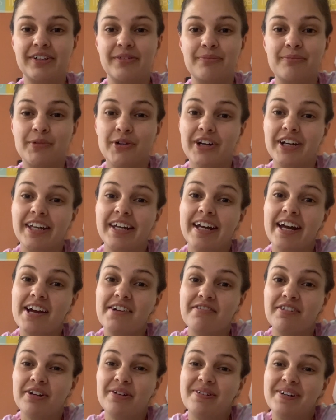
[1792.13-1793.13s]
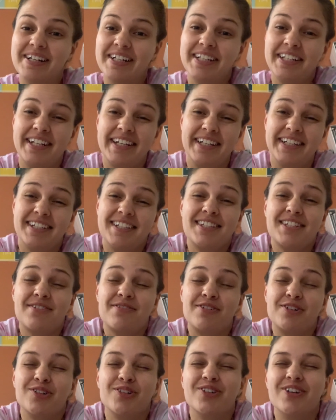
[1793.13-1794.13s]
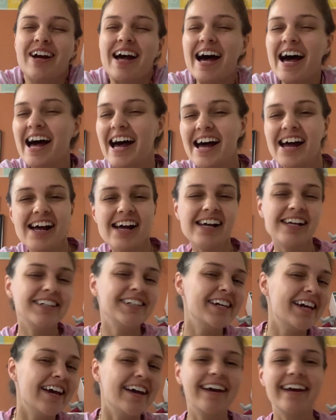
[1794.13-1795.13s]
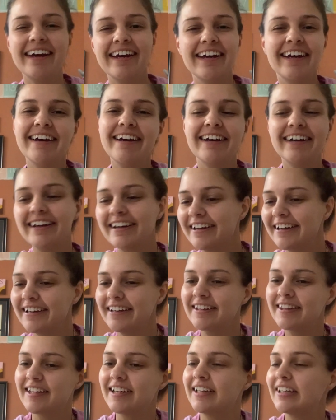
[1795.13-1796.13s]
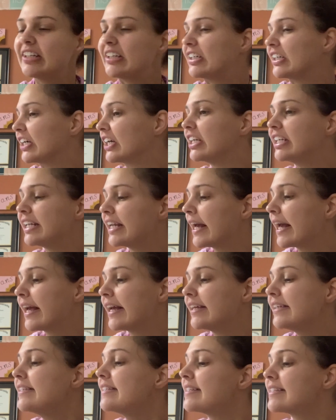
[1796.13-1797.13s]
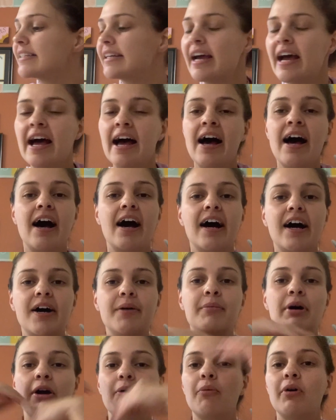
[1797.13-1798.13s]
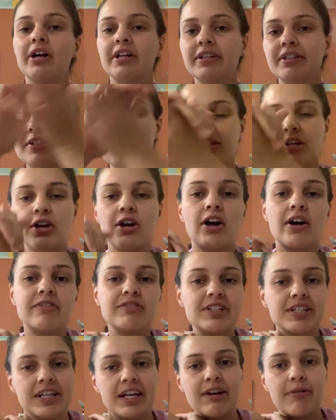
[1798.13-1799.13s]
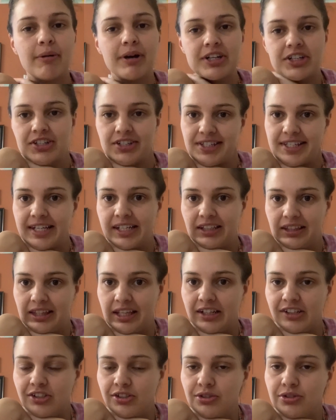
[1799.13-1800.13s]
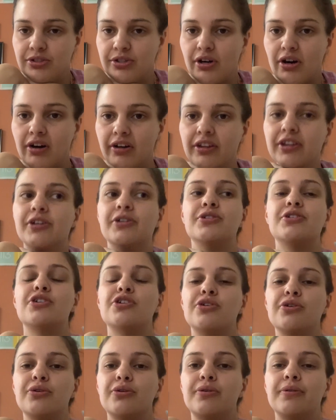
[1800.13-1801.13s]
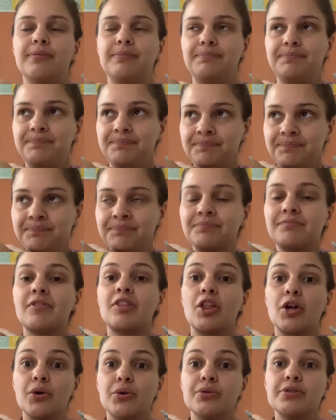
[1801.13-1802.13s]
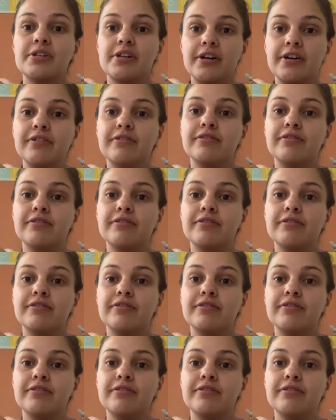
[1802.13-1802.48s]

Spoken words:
morning, everyone. It is Friday. Thank goodness. I wanted to start off today by just saying thank you to all those of